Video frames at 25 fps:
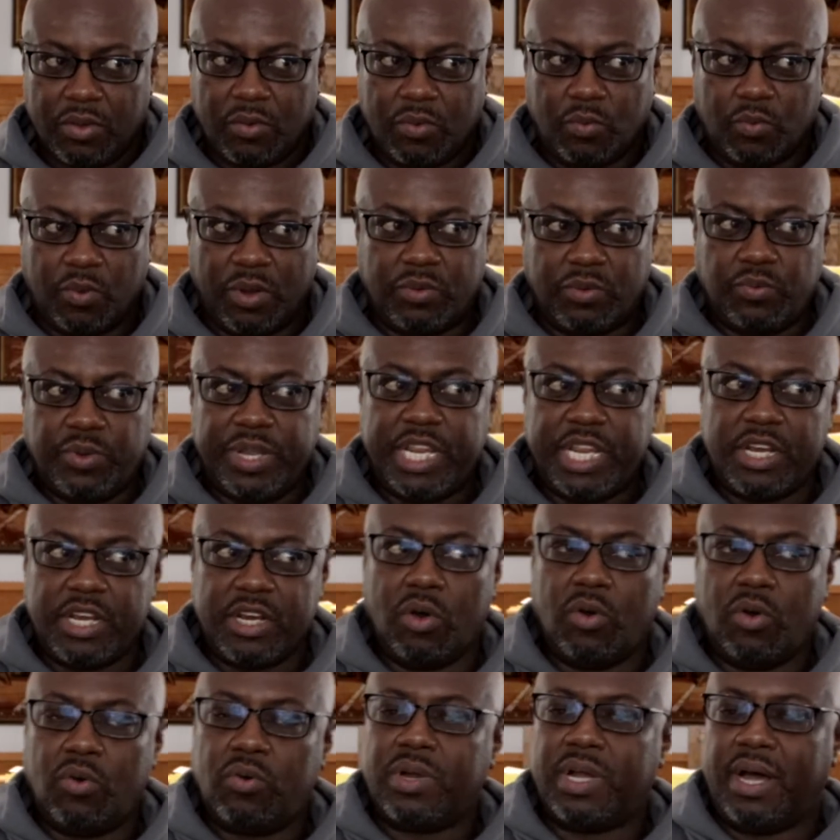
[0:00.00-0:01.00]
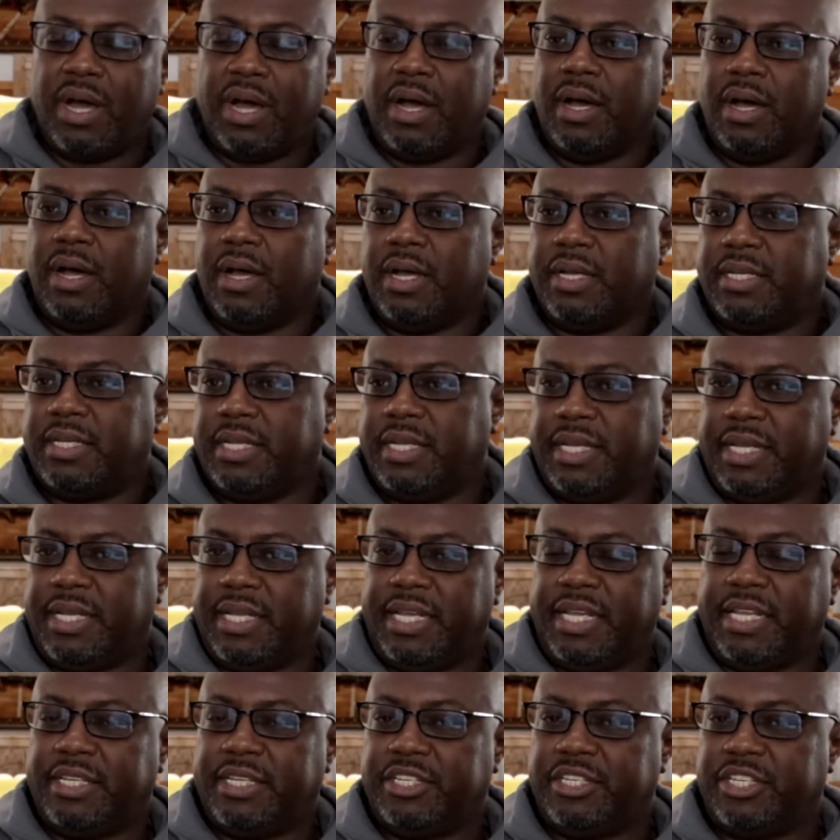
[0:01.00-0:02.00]
When we know God,
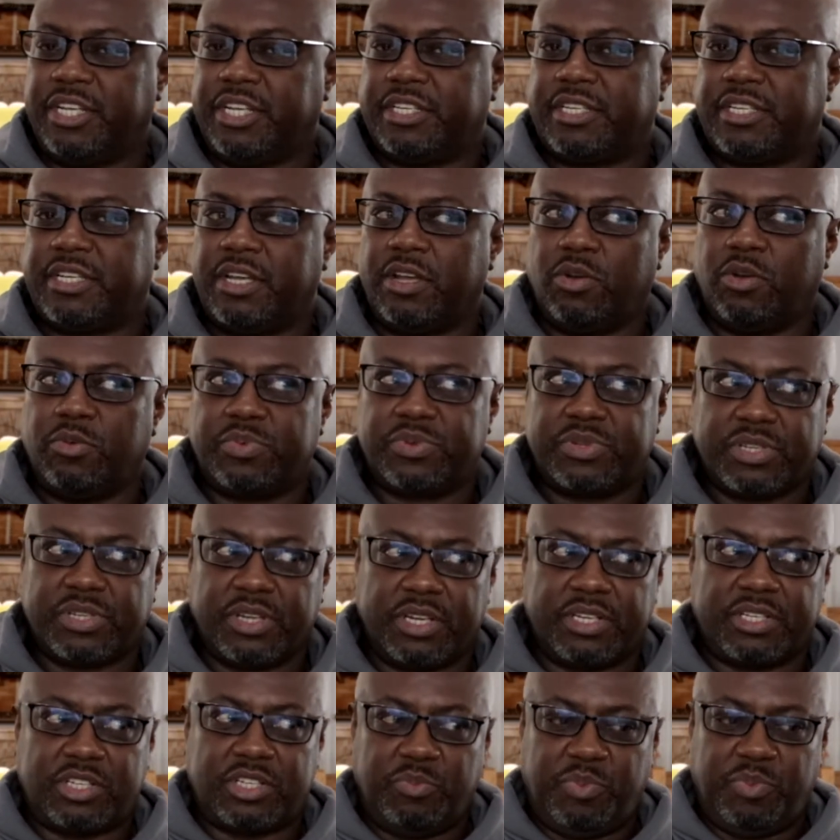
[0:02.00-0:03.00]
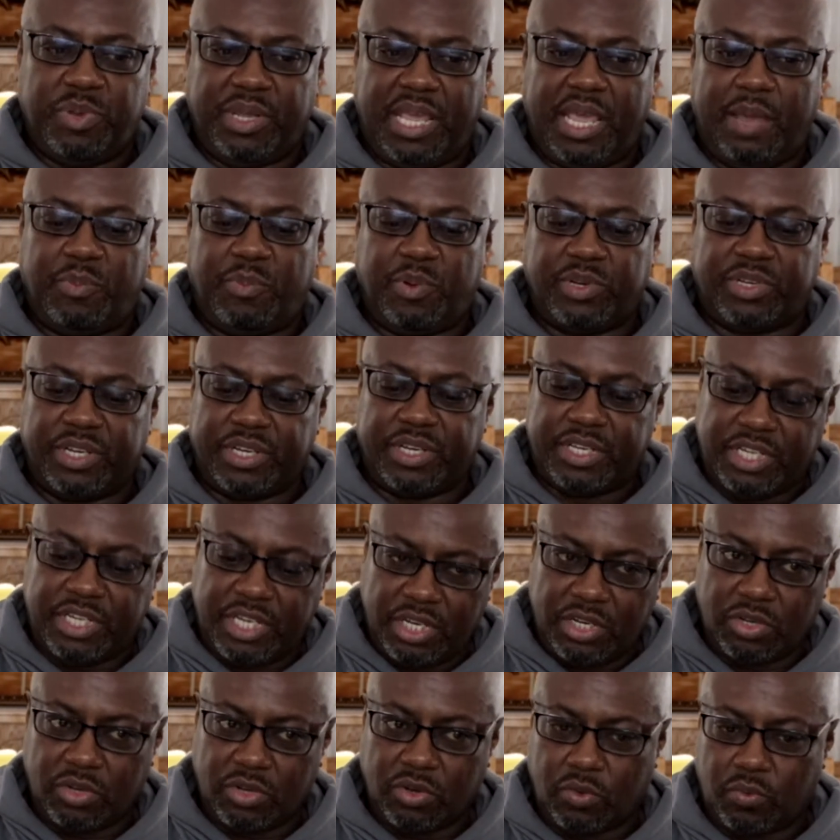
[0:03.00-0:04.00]
it just helps us to be able to
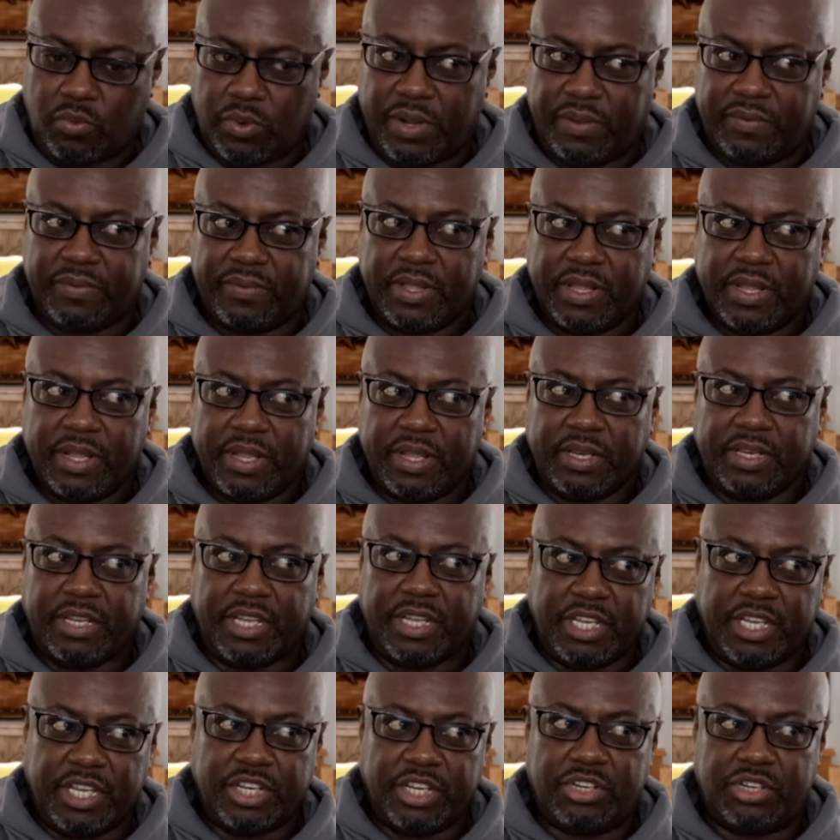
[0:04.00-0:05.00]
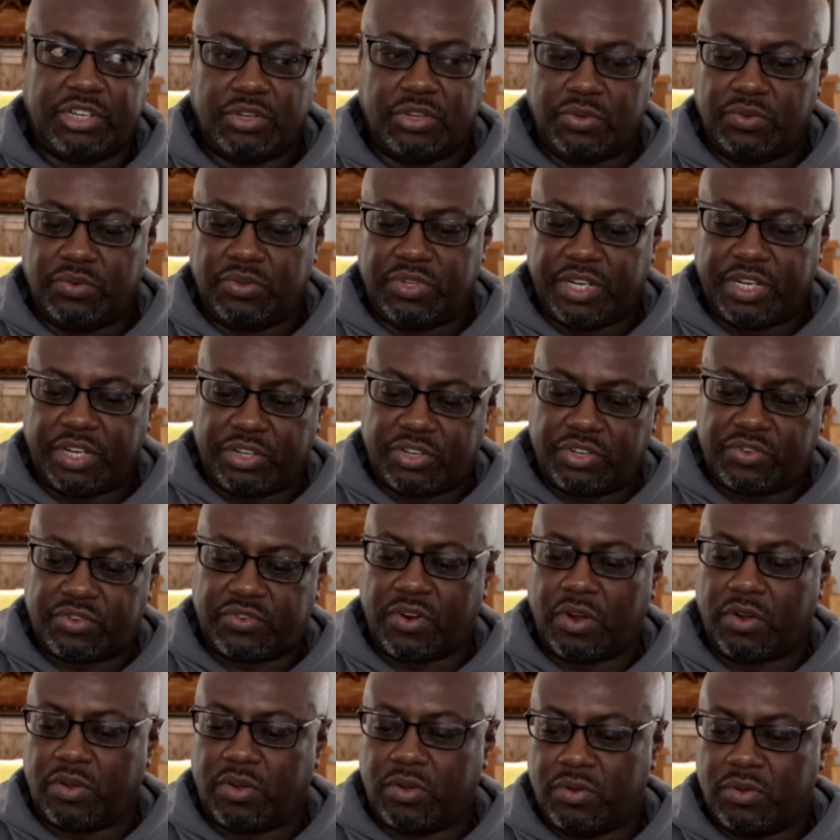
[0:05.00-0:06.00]
deal with the issues and the
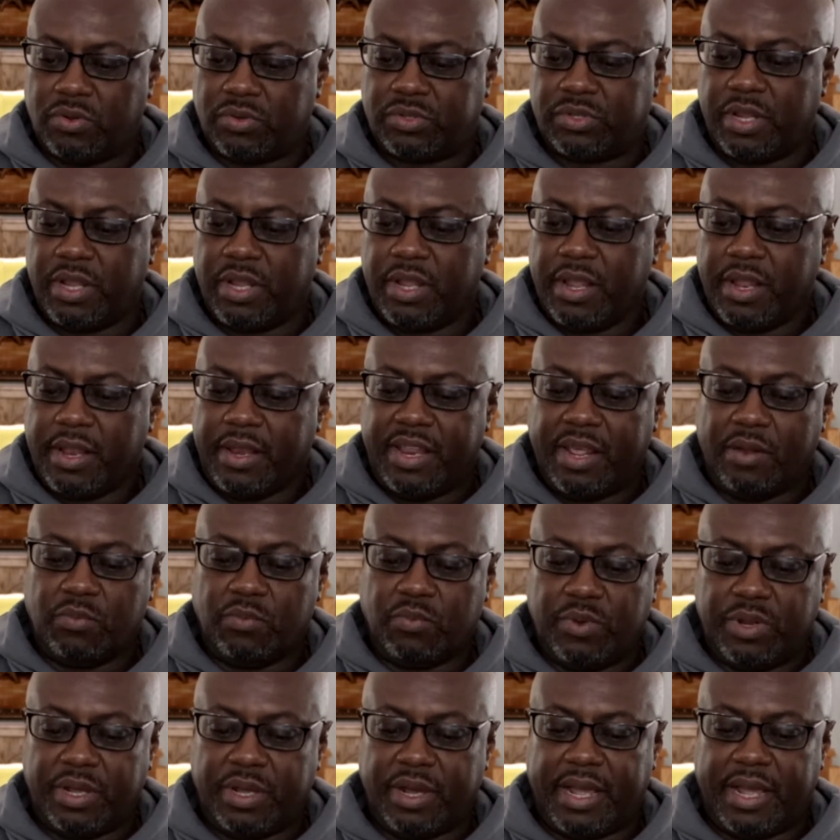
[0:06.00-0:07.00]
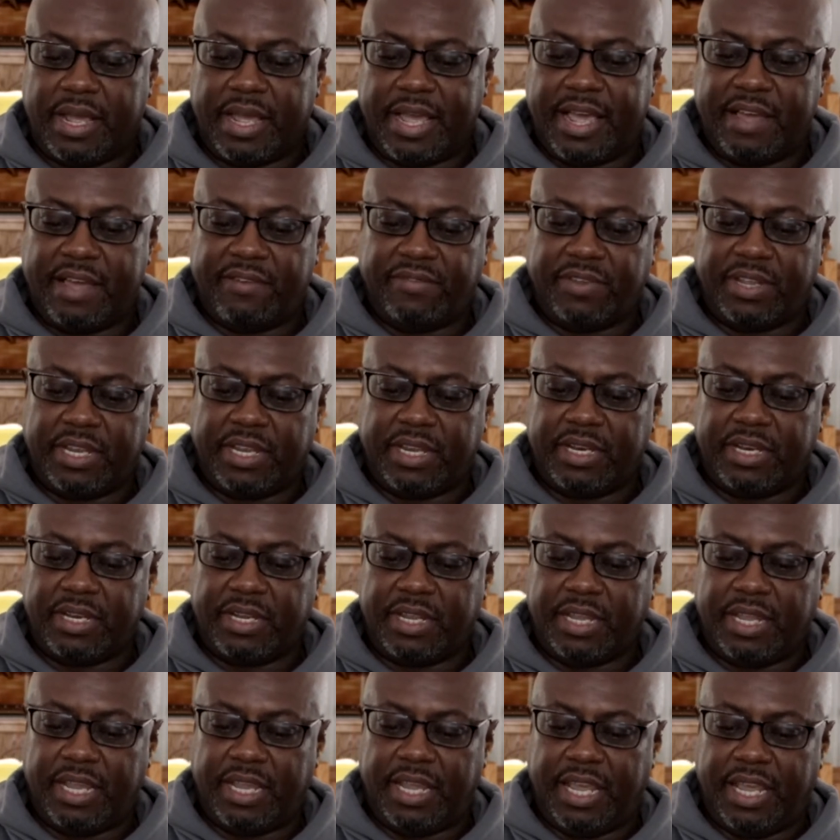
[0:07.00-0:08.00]
struggles that we are having
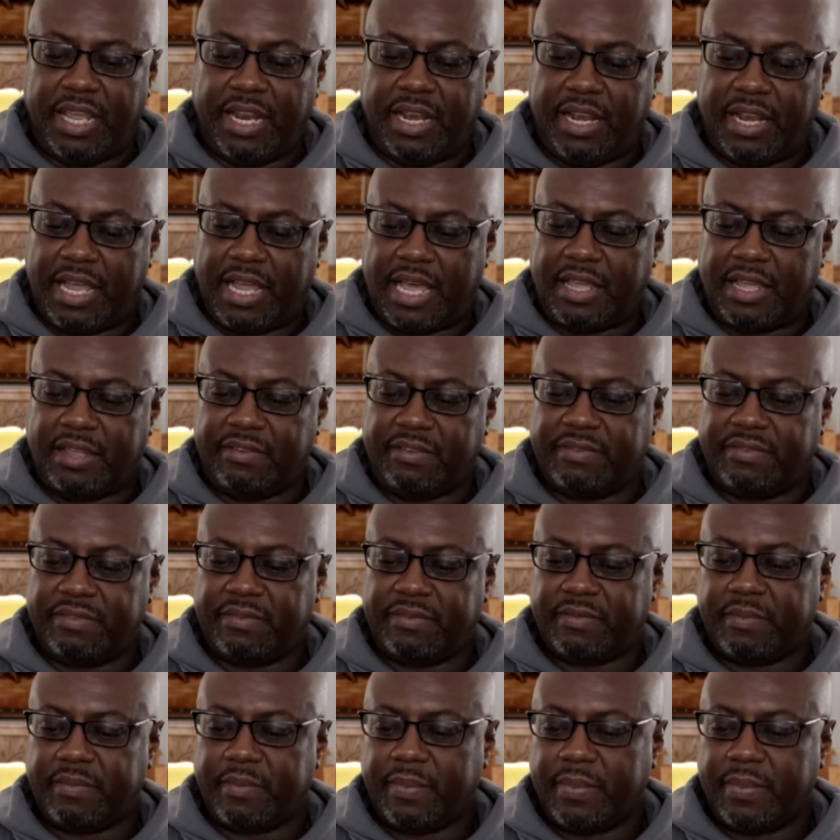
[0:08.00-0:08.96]
in life.